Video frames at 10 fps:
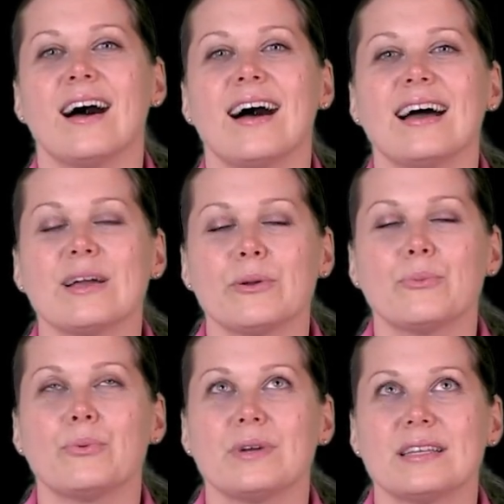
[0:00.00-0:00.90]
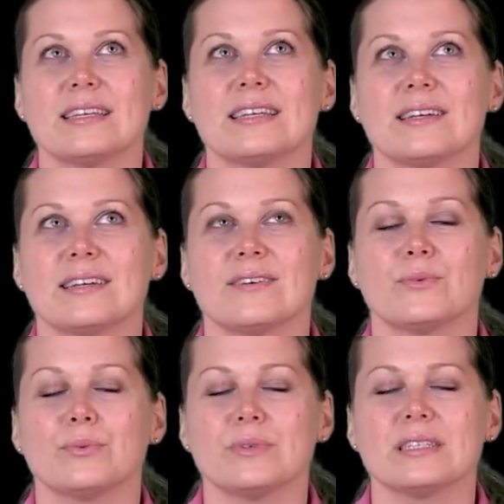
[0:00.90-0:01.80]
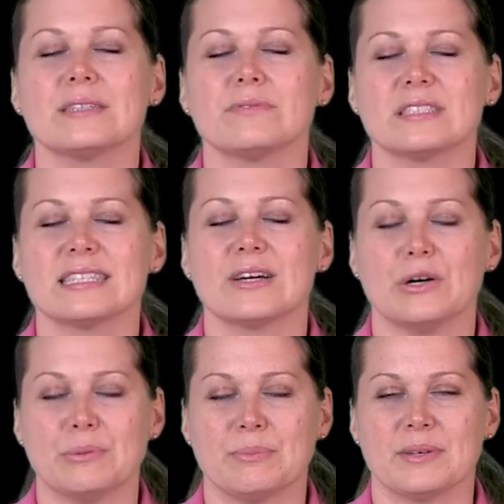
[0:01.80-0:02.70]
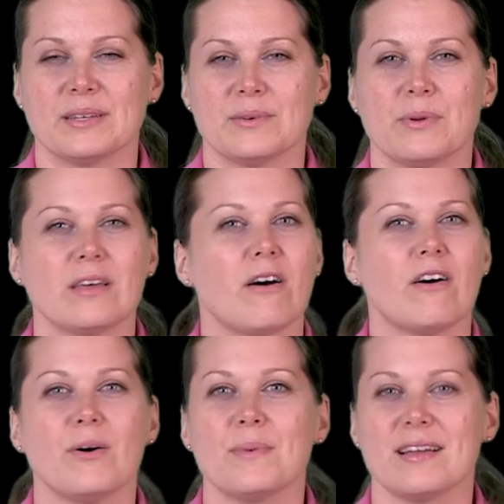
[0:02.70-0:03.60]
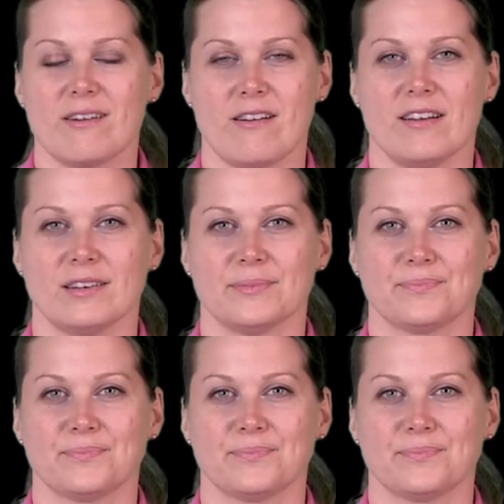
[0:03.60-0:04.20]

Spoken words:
I really, really, really hope with all my heart